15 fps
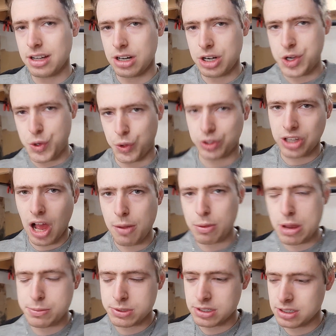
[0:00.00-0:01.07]
short time
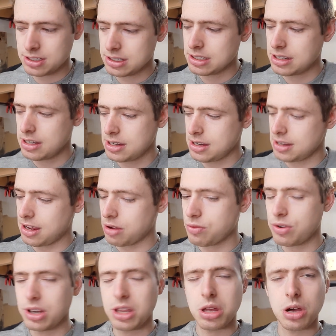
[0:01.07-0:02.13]
lapses and
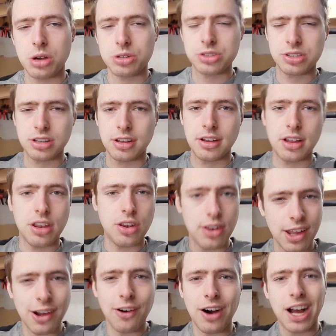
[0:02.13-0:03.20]
videos,
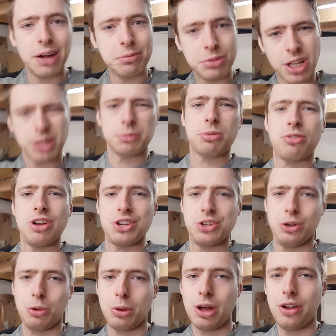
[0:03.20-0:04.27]
no, I'm not a
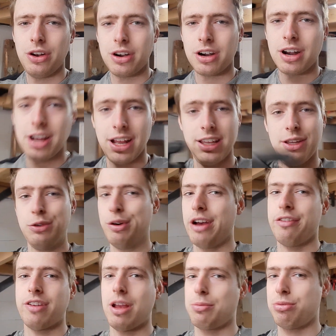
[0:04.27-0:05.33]
professional welder. I do
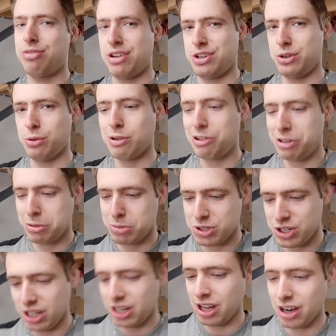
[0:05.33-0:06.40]
have a professional welding
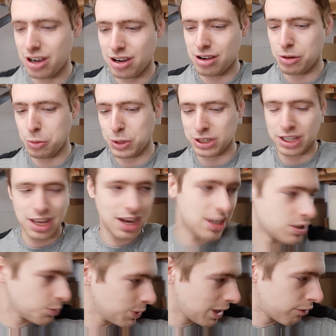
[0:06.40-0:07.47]
machine here with
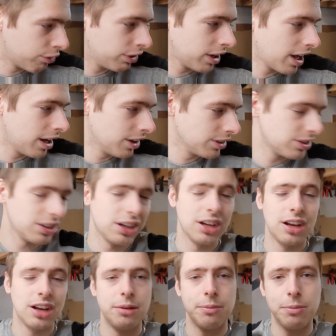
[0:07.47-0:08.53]
gas and with everything else,
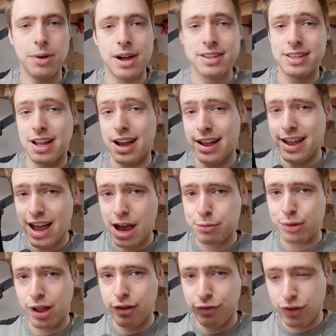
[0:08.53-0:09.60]
but I
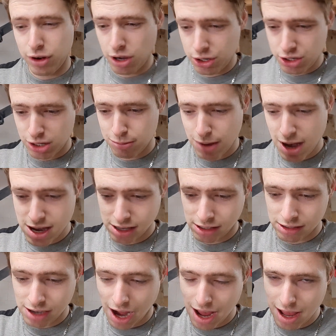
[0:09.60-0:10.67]
am a furniture
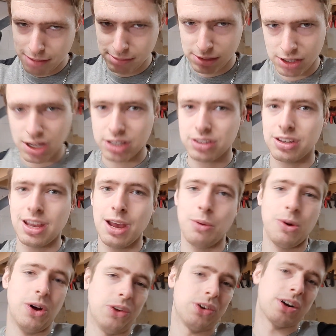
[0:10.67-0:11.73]
maker. I am not a
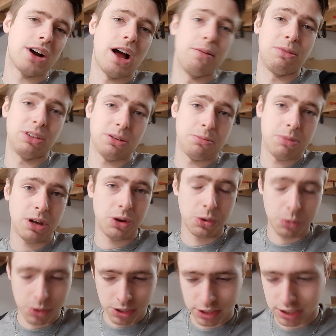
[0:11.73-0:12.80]
welder. I'm not a metal
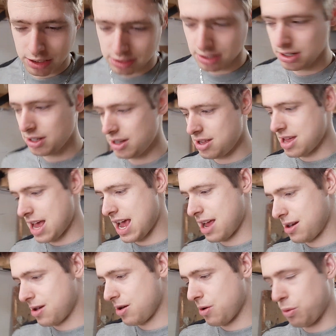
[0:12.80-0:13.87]
worker.
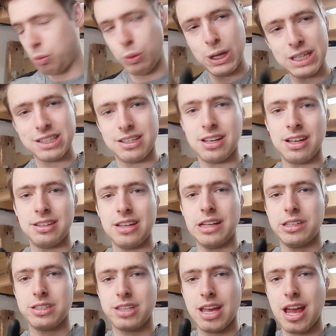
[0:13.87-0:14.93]
And with
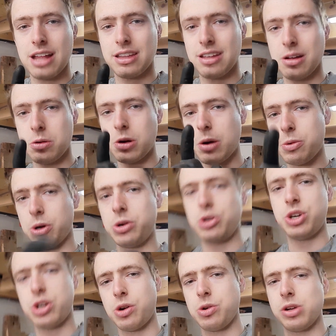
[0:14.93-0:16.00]
that said, I want to
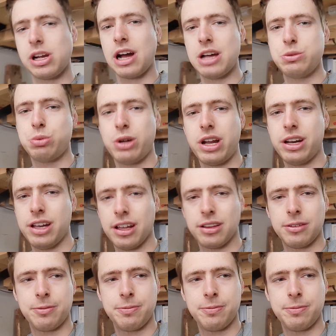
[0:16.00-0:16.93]
show you guys what I did.